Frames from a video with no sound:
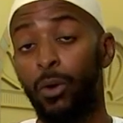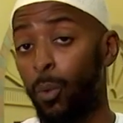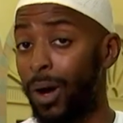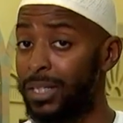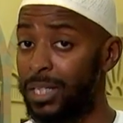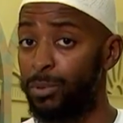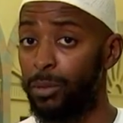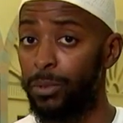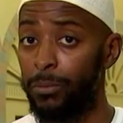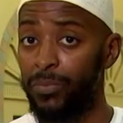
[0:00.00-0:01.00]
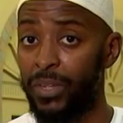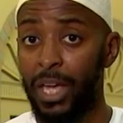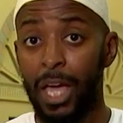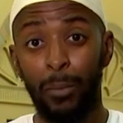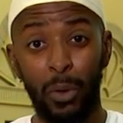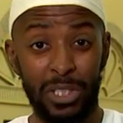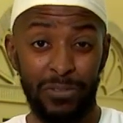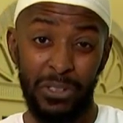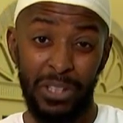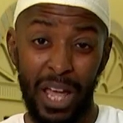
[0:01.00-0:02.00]
Why is it a problem? Because
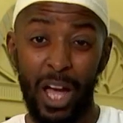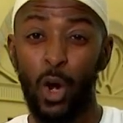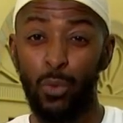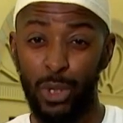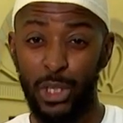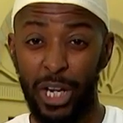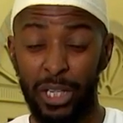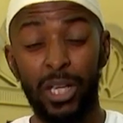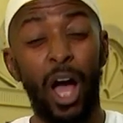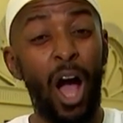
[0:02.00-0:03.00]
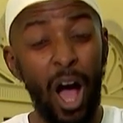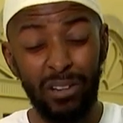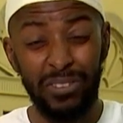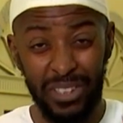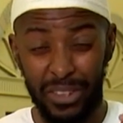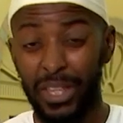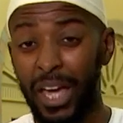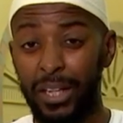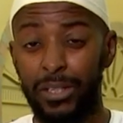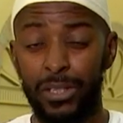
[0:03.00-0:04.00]
if you now reject after
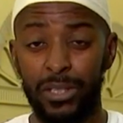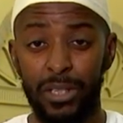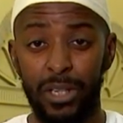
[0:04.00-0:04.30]
that,